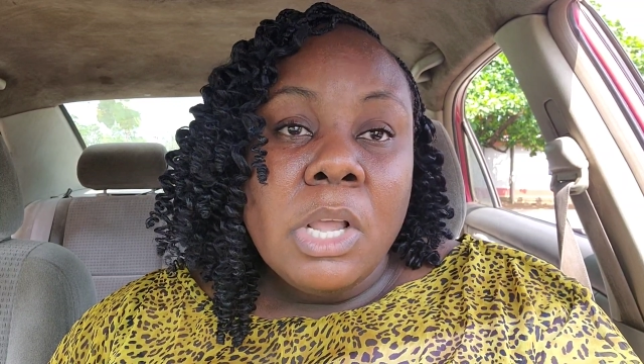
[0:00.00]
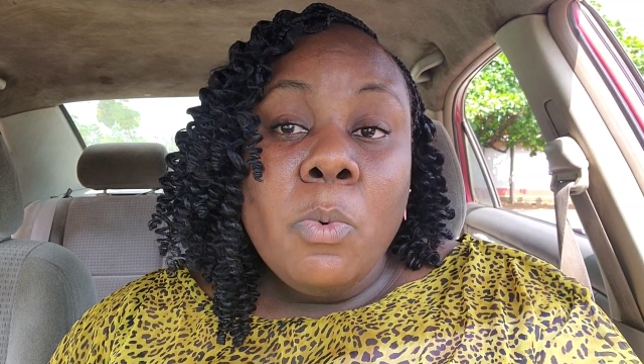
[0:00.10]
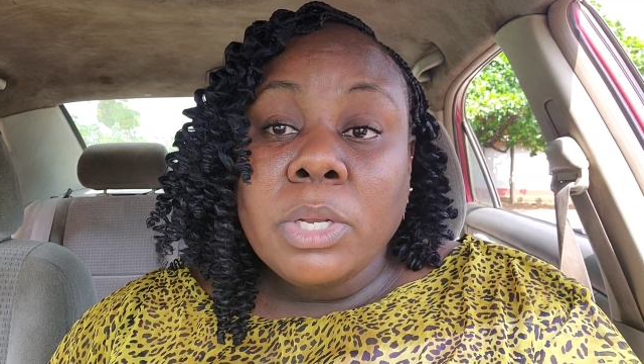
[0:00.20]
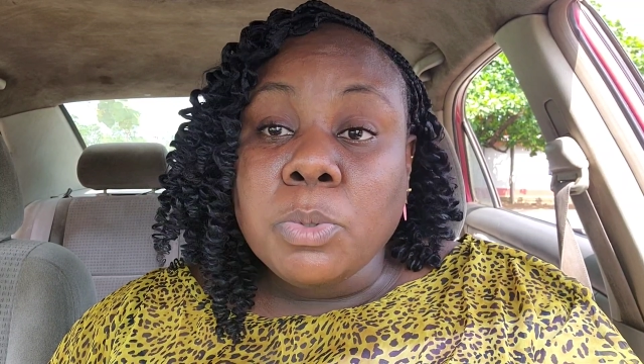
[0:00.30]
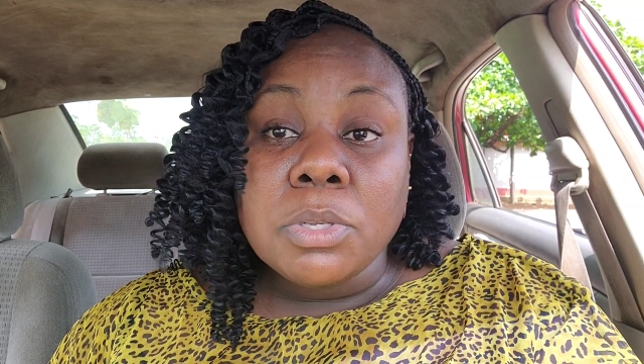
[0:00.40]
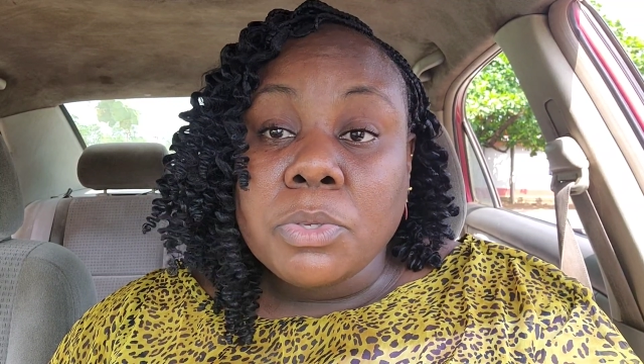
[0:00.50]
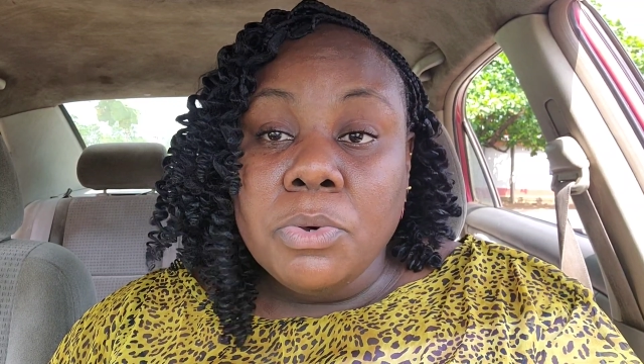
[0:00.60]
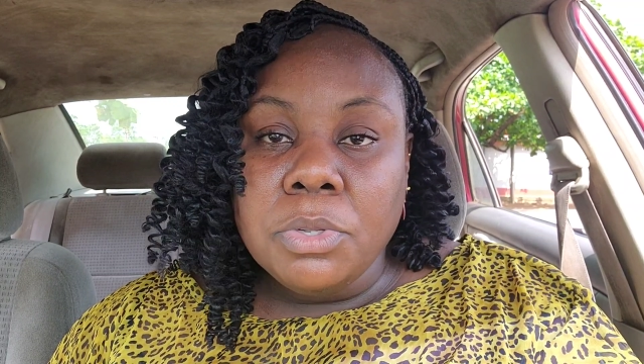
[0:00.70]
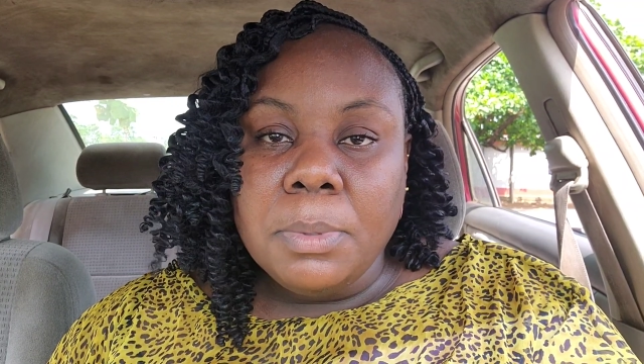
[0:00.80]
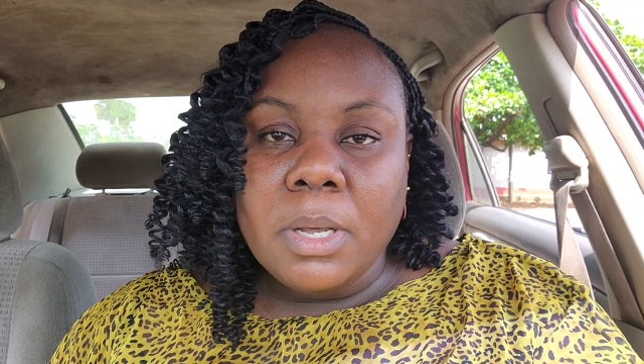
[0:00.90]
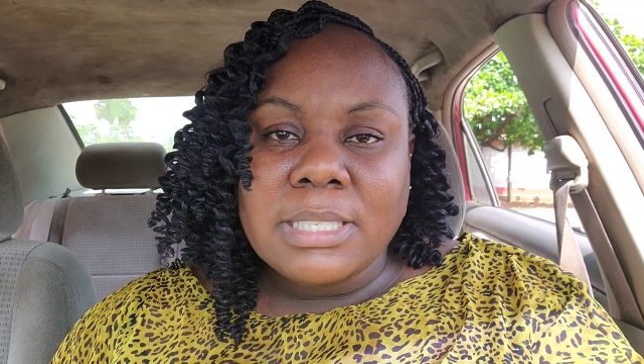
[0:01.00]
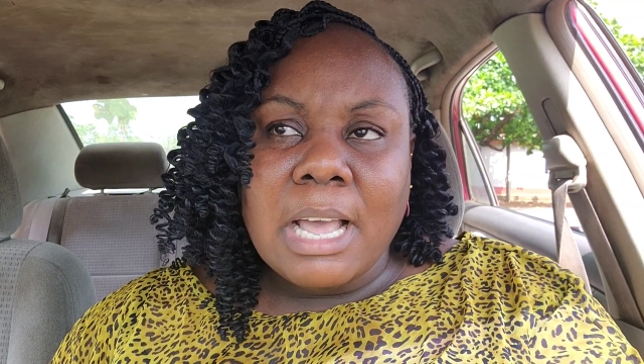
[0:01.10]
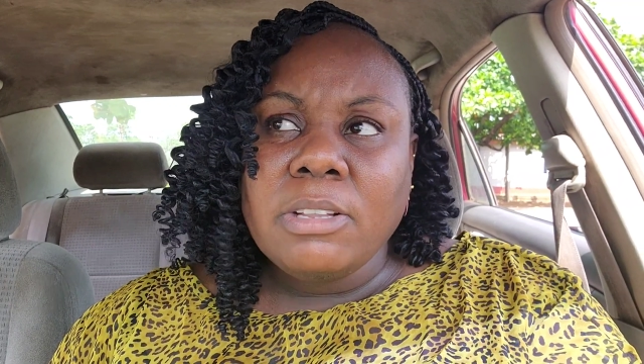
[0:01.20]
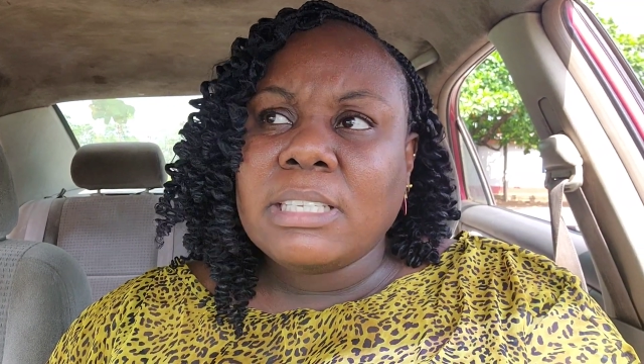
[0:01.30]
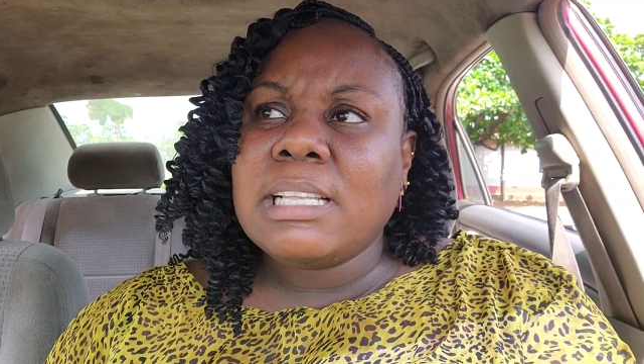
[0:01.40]
which was good because I
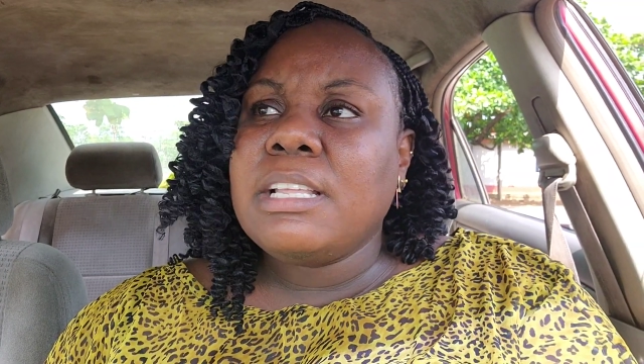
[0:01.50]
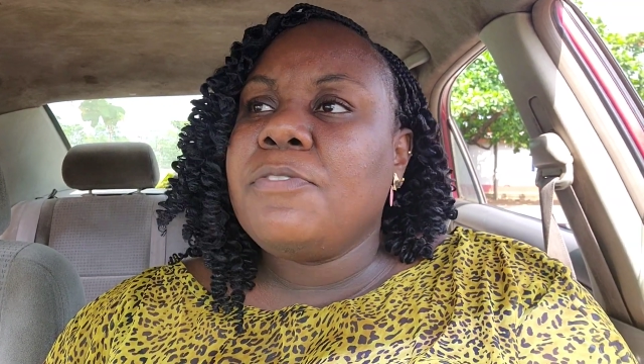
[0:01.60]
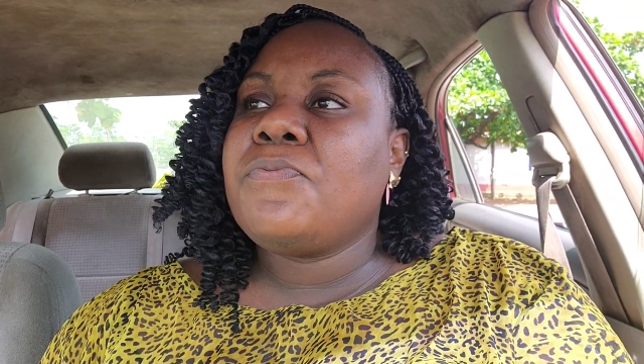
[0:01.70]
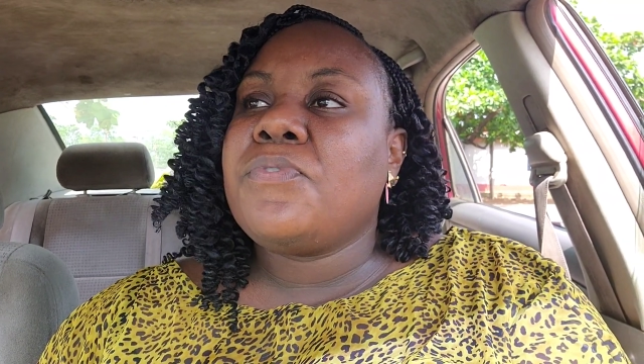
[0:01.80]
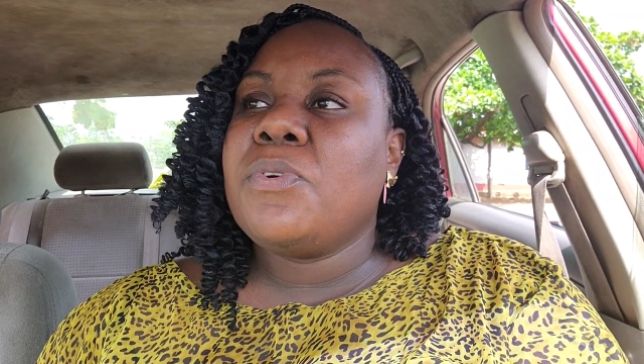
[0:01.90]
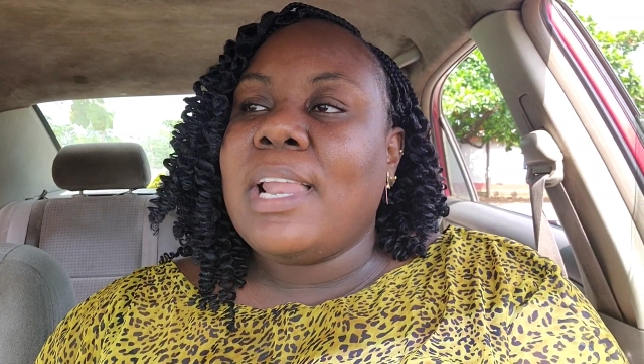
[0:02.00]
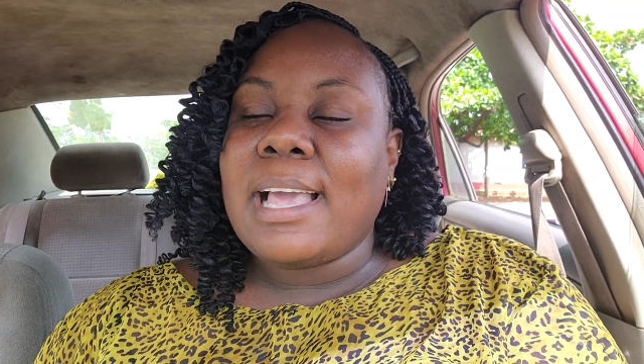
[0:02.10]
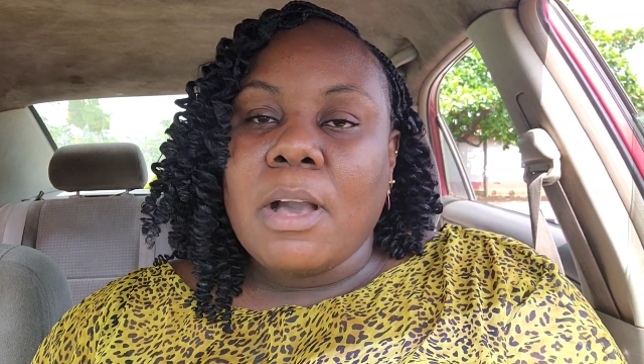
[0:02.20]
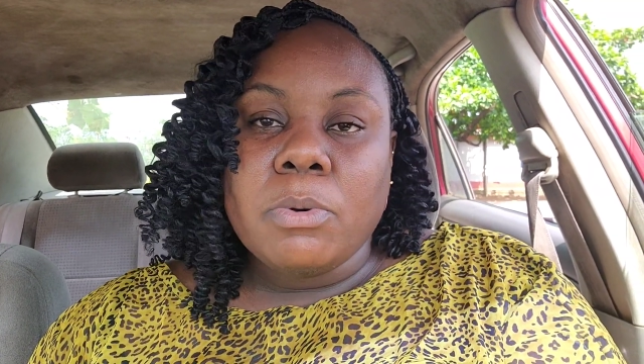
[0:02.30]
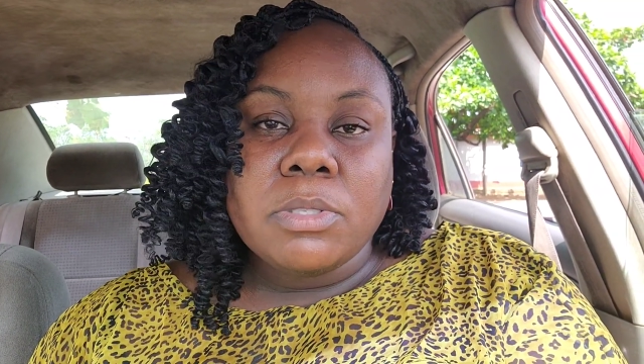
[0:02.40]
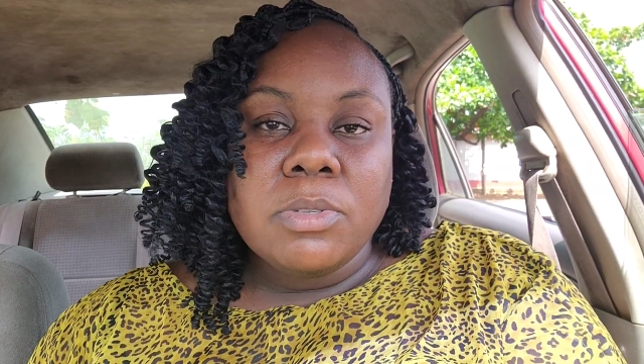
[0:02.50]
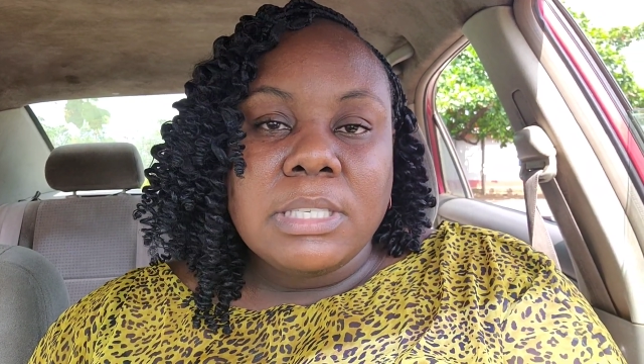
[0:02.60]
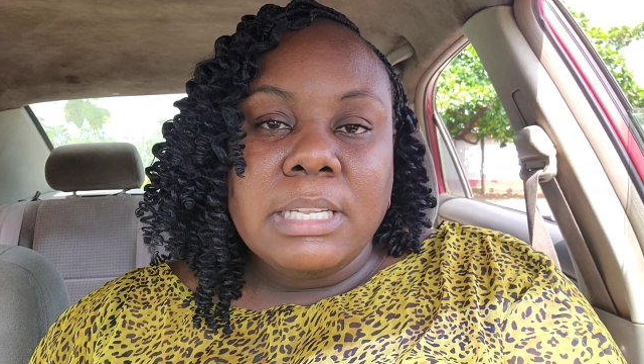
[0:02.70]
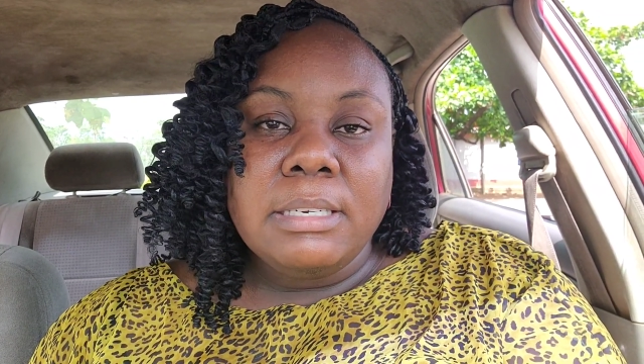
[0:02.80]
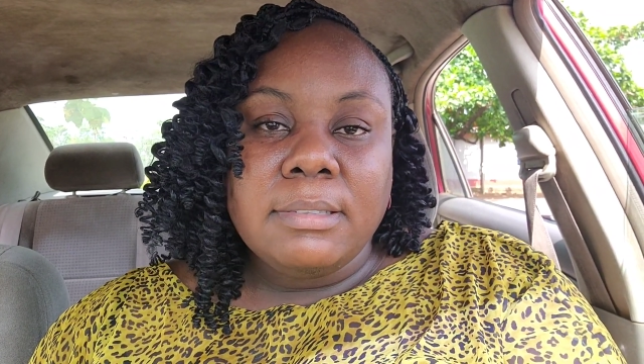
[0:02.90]
honestly didn't feel like I was
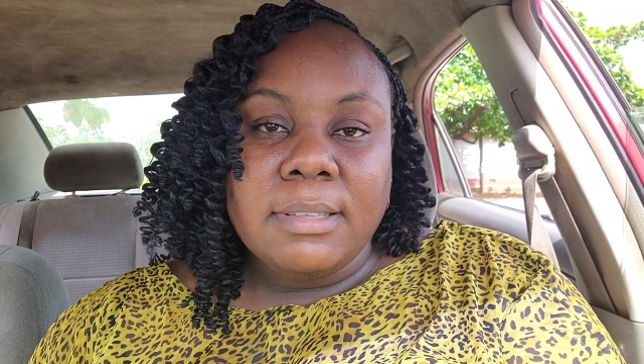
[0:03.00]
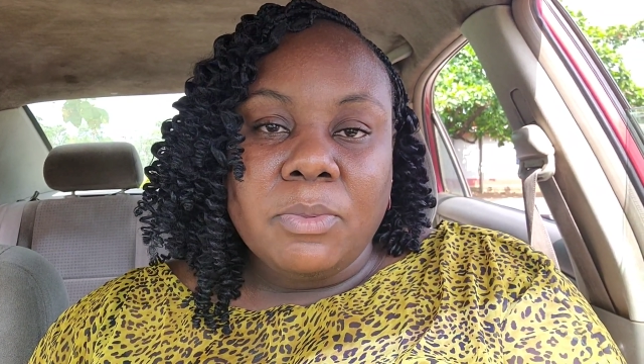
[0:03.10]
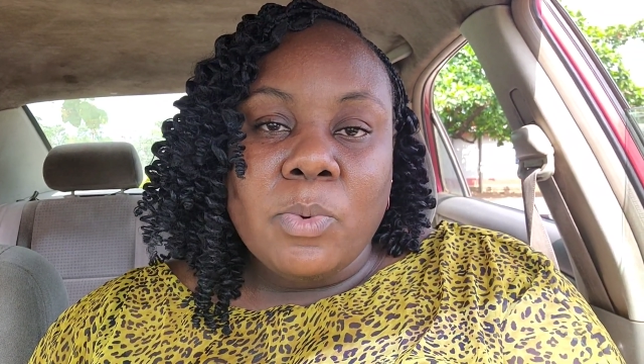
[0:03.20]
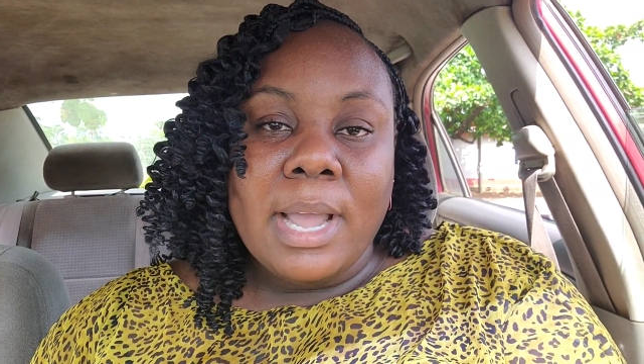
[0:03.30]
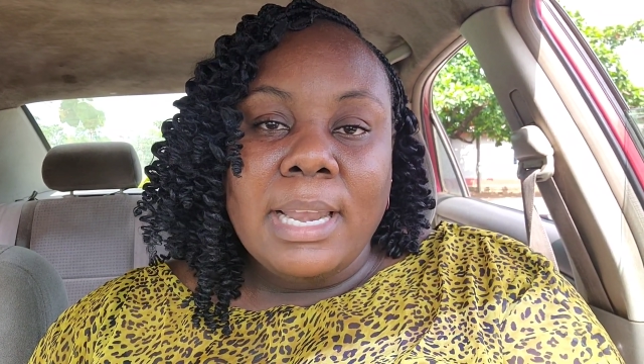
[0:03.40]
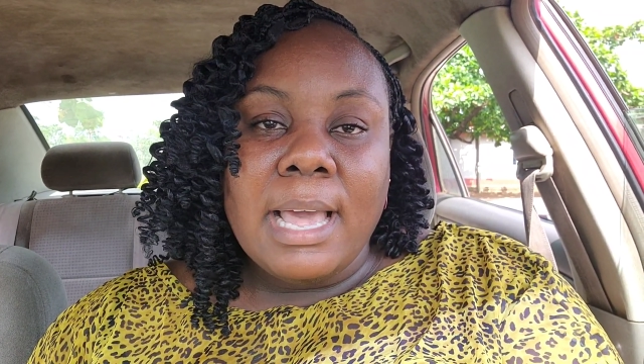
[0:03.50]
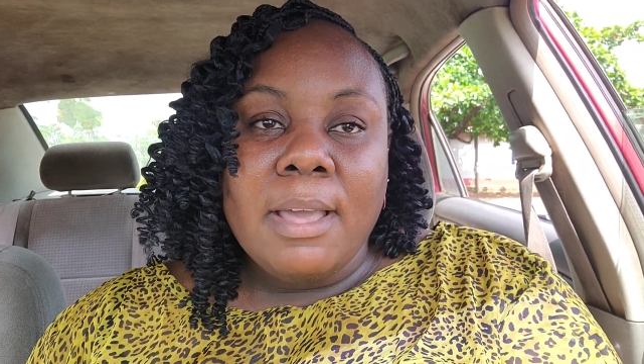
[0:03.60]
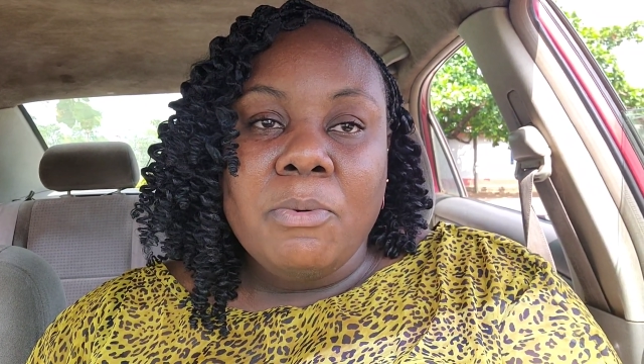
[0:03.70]
losing anything while I